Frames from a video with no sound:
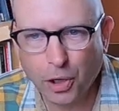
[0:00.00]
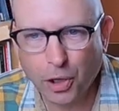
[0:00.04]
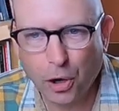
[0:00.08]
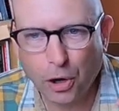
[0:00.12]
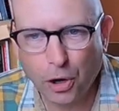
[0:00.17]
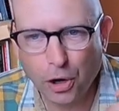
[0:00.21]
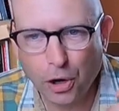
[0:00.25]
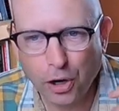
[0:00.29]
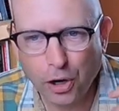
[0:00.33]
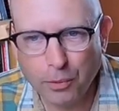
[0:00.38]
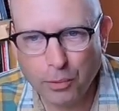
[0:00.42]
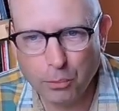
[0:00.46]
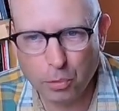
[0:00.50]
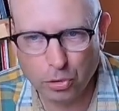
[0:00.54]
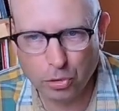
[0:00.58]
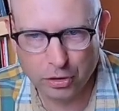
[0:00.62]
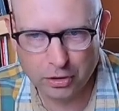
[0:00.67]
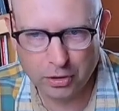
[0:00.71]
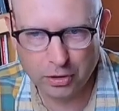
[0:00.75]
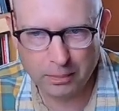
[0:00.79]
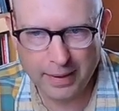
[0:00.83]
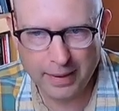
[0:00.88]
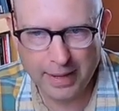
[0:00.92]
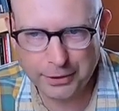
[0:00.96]
our
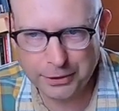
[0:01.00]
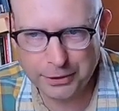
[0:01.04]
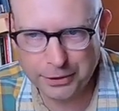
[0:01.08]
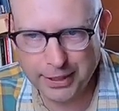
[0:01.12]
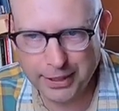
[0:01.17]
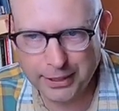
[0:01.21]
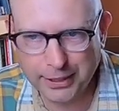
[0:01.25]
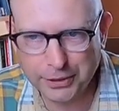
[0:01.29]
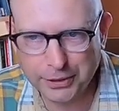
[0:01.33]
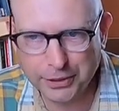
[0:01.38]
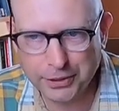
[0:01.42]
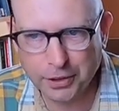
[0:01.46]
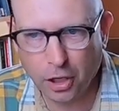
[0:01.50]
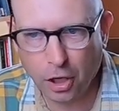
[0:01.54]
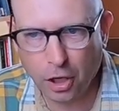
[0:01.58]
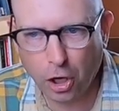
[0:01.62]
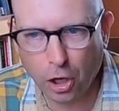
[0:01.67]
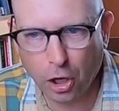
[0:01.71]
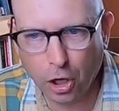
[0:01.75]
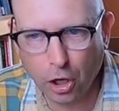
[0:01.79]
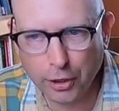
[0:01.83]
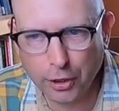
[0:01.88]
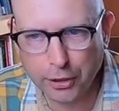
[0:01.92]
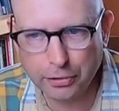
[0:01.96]
moral imagination,
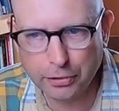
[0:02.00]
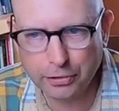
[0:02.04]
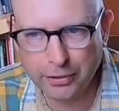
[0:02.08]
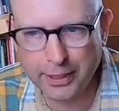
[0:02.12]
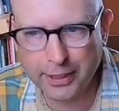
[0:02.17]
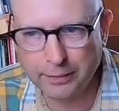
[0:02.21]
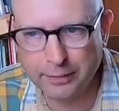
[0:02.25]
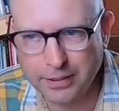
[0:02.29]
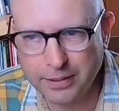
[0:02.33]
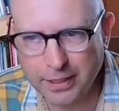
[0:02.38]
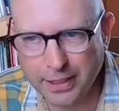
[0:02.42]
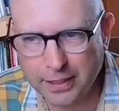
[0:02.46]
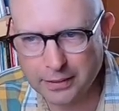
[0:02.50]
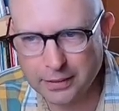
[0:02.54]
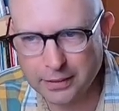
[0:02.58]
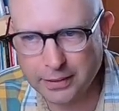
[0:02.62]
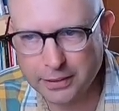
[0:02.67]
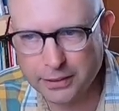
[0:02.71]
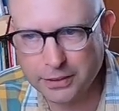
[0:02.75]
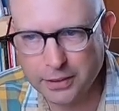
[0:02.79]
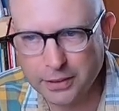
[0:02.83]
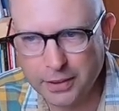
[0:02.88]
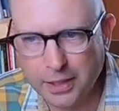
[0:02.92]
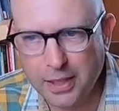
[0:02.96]
our creative
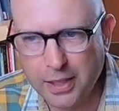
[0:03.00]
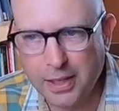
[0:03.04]
talents,